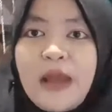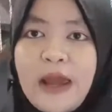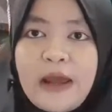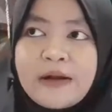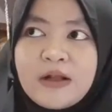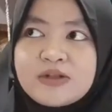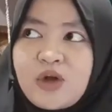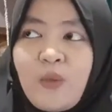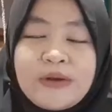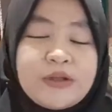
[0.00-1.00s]
And
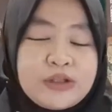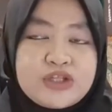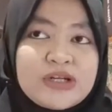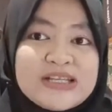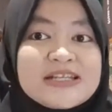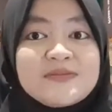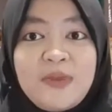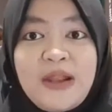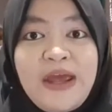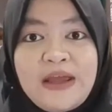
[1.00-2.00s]
also when the teachers
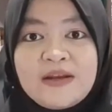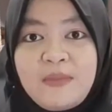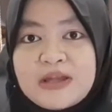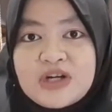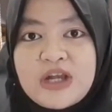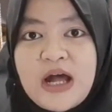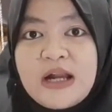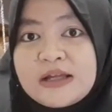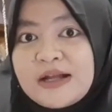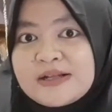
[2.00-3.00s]
explain the material,
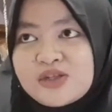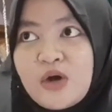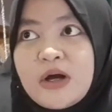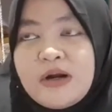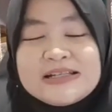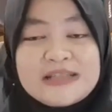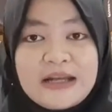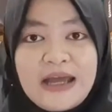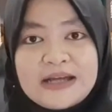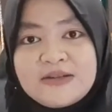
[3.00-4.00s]
it's also a
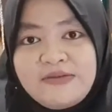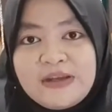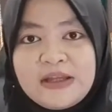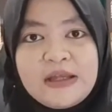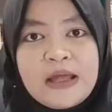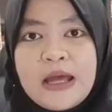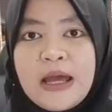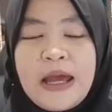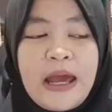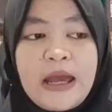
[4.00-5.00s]
listening activity.
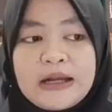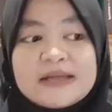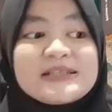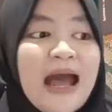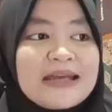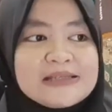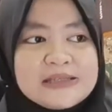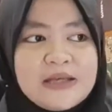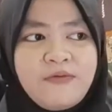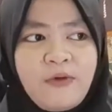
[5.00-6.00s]
And as I
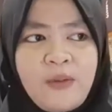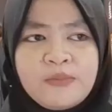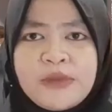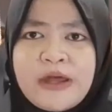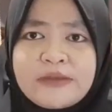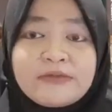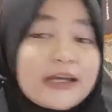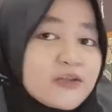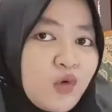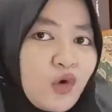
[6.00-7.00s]
see from the
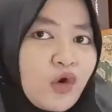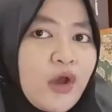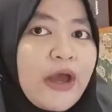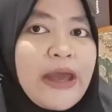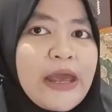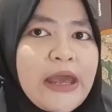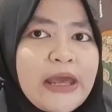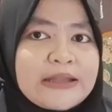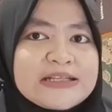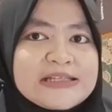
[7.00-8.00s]
textbook,
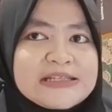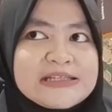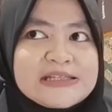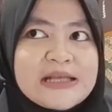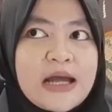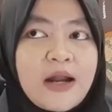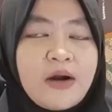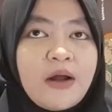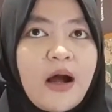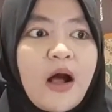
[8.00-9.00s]
it's
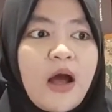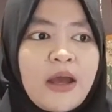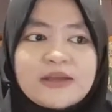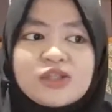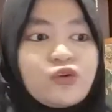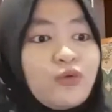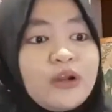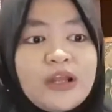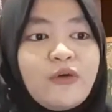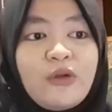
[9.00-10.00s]
it's
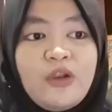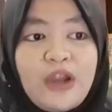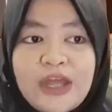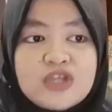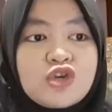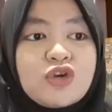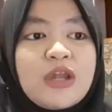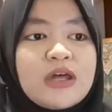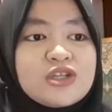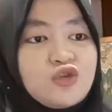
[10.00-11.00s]
really relate to
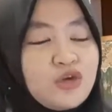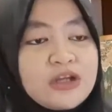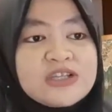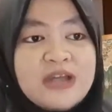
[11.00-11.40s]
the students'